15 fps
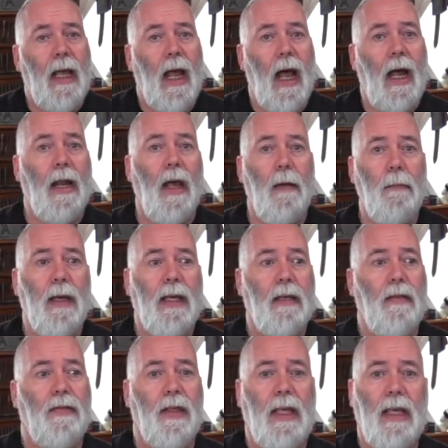And I
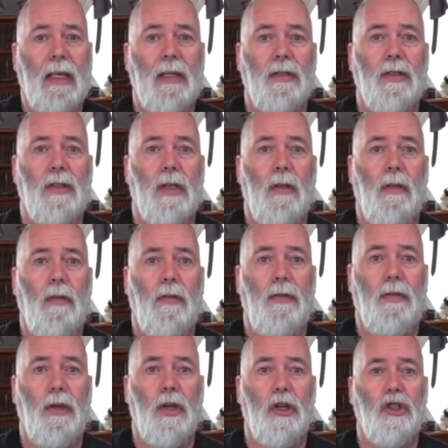make things
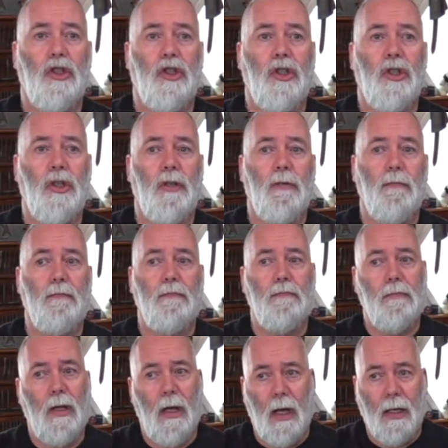that
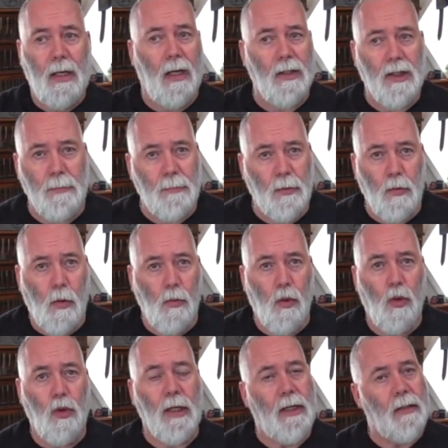a customer will
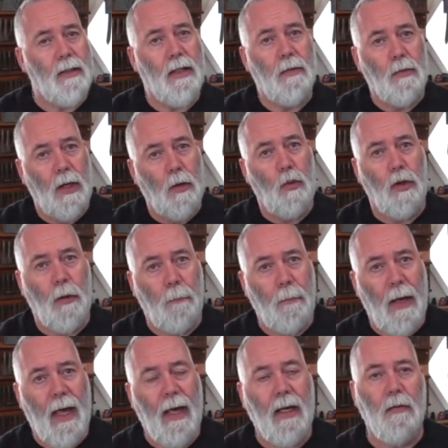walk in and say, well, I want a
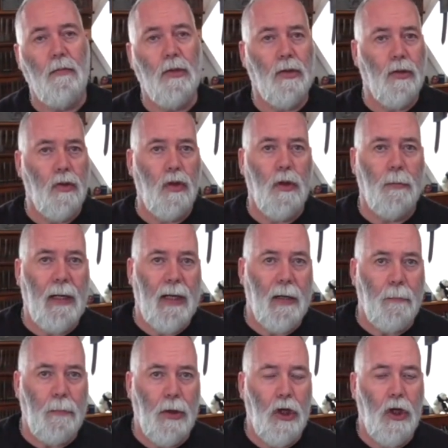bag, and we'll talk about a
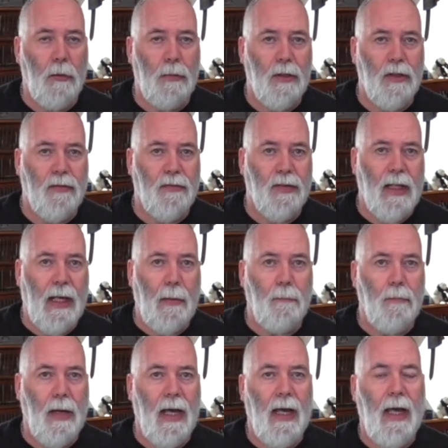purpose for
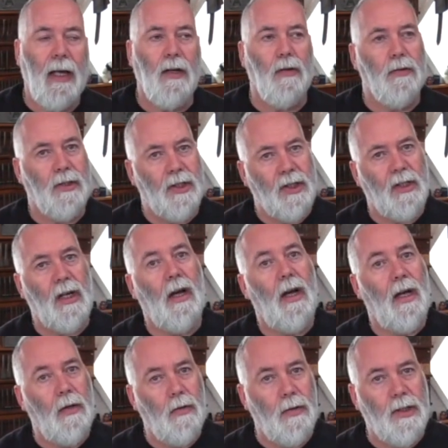that bag or the
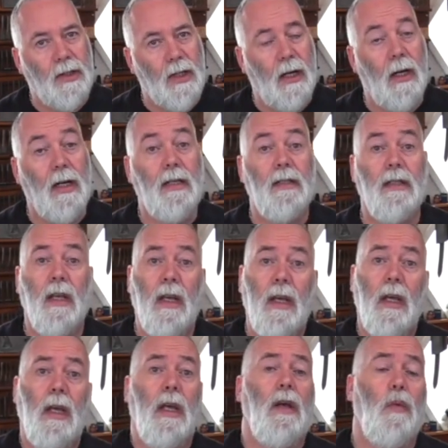style or the size.
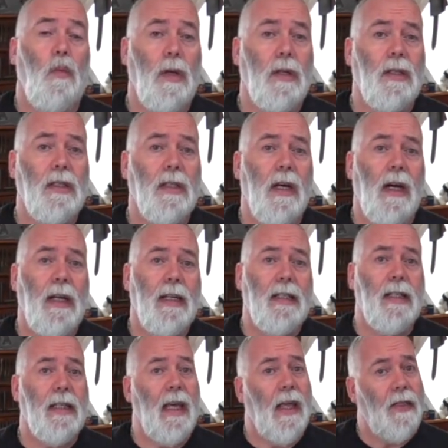We'll design it
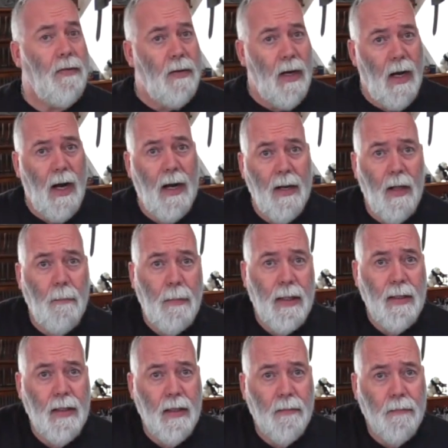together and I'll
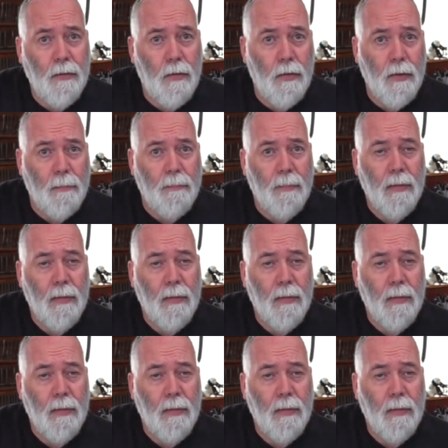make it for them.